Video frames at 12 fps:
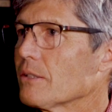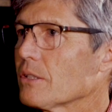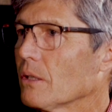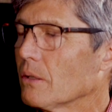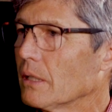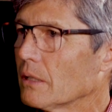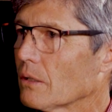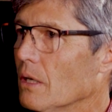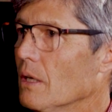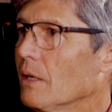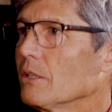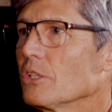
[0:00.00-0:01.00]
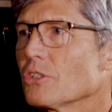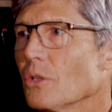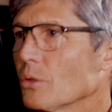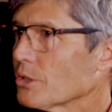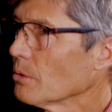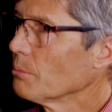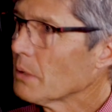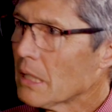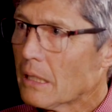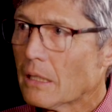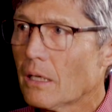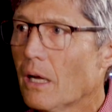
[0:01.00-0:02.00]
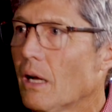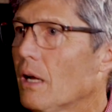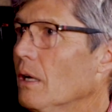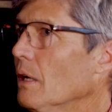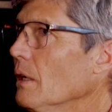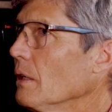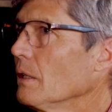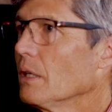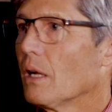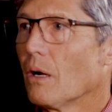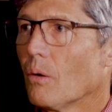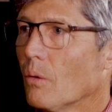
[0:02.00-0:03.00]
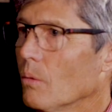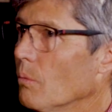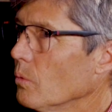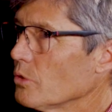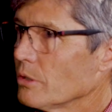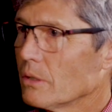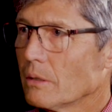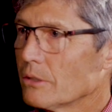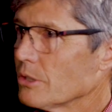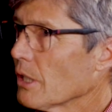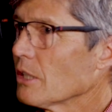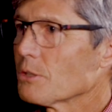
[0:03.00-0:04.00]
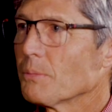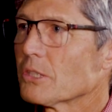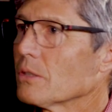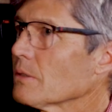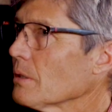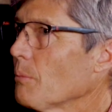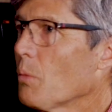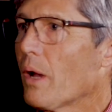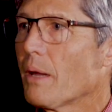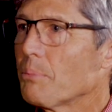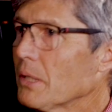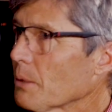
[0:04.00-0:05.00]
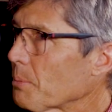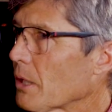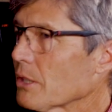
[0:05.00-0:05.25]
as they're in social media, judgments in some way, peer